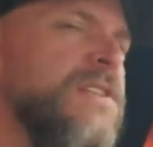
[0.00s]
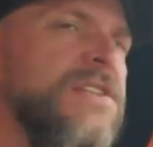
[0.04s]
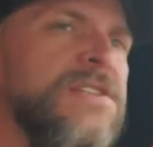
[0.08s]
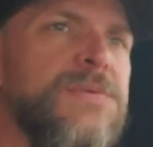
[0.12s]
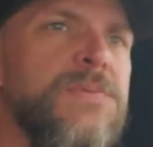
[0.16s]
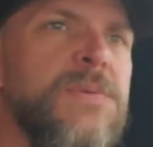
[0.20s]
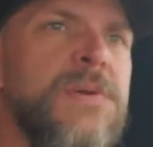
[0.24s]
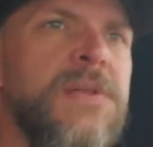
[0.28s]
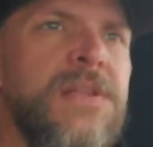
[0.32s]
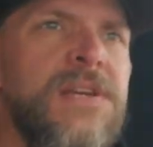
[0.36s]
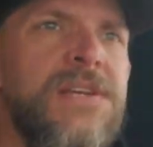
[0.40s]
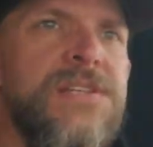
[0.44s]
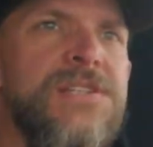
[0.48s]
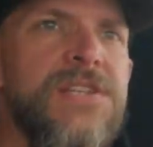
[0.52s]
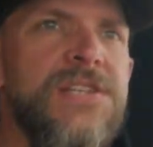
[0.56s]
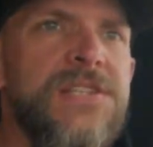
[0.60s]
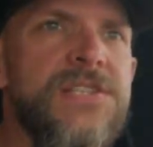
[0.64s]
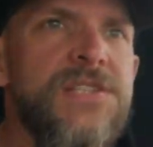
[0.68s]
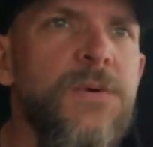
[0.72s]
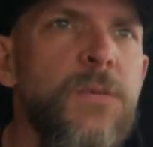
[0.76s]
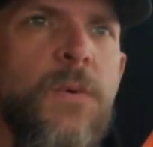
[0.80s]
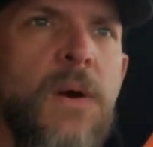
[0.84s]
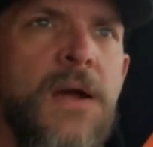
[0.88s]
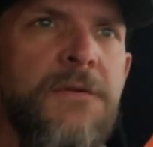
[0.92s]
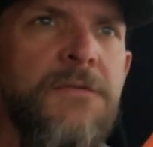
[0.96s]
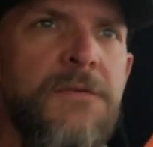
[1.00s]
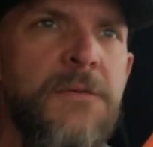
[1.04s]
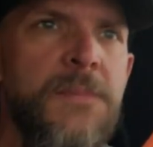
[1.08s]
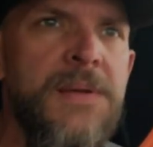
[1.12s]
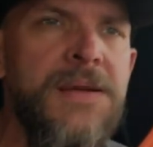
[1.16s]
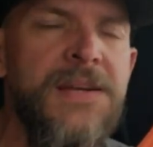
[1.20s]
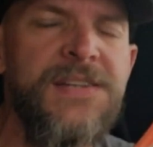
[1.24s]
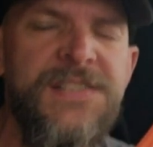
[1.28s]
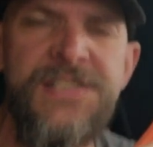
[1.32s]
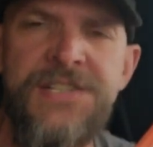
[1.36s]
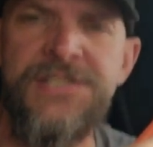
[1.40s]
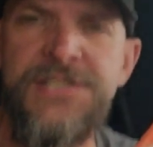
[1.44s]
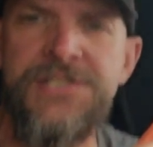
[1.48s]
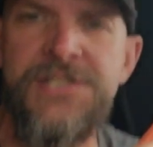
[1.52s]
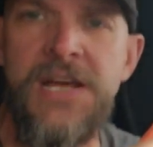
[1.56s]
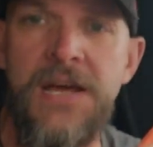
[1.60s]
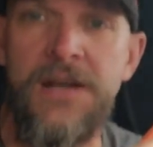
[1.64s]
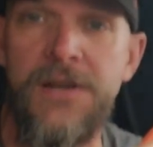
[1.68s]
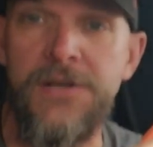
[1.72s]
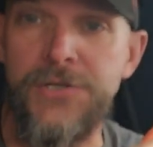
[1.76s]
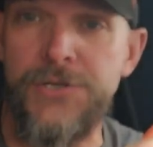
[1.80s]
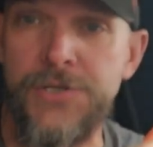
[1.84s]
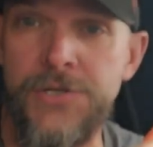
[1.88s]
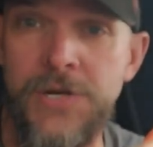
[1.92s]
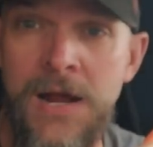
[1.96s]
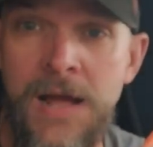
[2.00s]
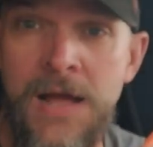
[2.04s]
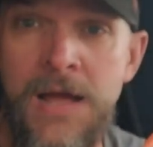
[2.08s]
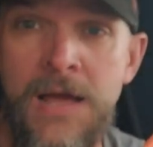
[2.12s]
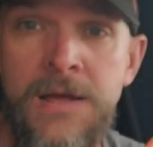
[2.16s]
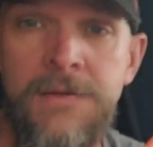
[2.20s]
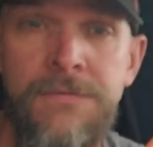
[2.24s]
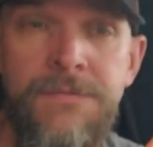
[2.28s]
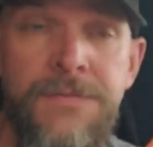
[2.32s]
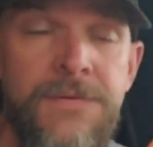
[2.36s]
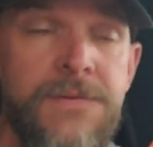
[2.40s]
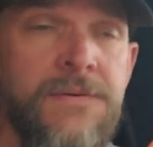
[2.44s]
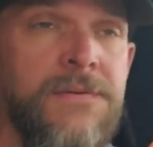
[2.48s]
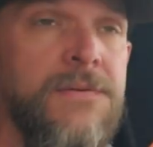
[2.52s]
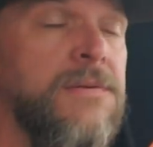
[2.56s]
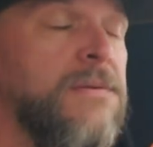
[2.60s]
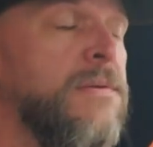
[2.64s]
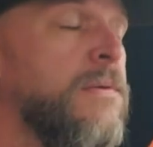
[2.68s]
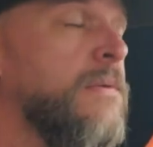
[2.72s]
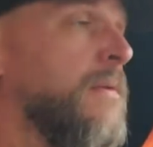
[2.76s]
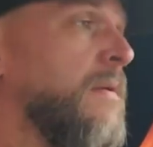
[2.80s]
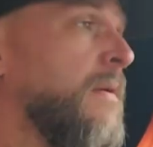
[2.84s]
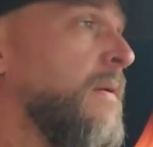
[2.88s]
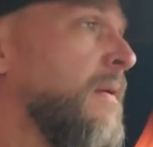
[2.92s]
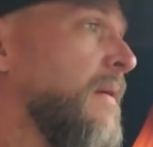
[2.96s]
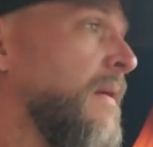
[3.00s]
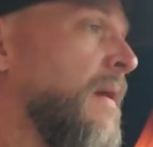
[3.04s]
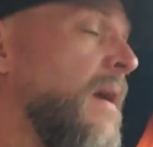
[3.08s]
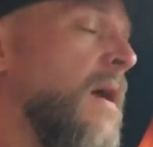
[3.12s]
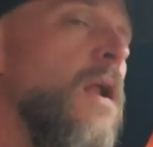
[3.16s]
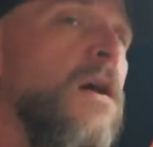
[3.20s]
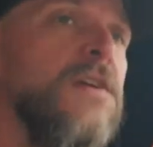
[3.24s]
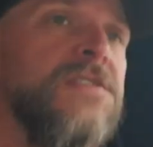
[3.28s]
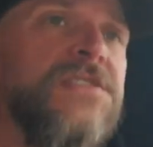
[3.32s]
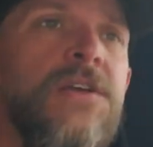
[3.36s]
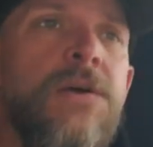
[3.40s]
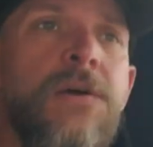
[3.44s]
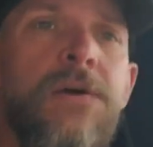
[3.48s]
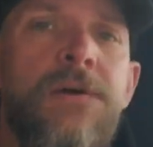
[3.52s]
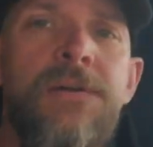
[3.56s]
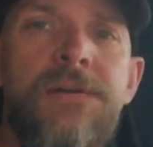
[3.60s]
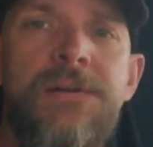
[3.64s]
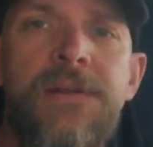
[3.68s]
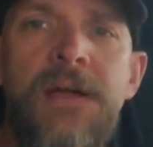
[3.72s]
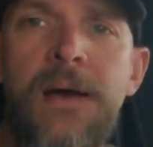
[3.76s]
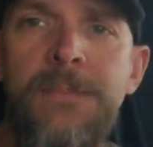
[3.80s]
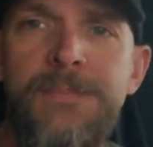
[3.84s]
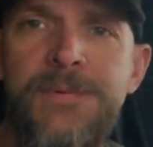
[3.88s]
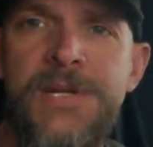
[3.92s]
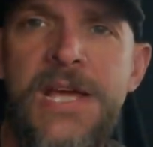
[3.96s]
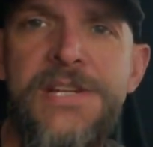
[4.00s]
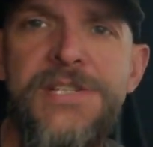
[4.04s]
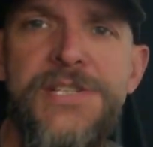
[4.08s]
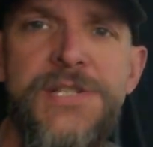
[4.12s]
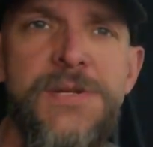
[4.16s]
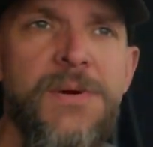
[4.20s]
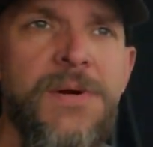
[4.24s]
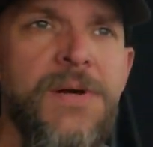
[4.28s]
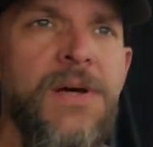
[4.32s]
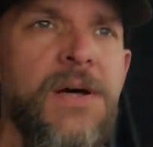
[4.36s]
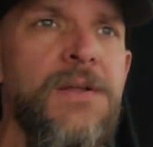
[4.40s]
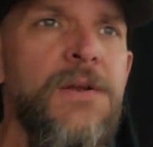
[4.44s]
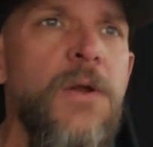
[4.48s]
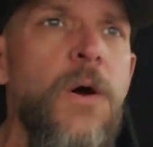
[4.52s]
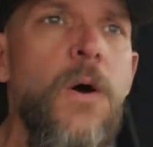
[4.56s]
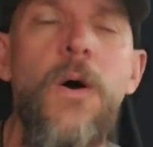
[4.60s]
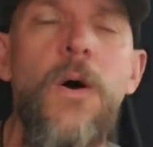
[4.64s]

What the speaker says: is really just a way for me to teach you how to drive and also update you on